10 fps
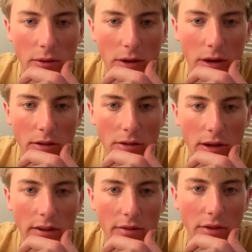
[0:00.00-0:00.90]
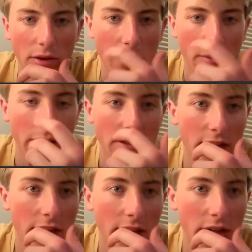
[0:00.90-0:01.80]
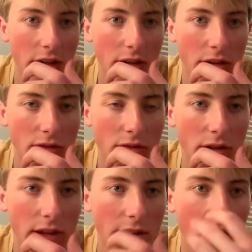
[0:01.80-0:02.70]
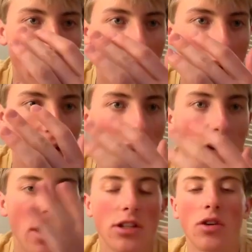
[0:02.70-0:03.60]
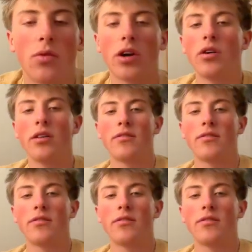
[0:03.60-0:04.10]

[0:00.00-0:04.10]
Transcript: We also have 30 minutes in here. And all that. So we're going to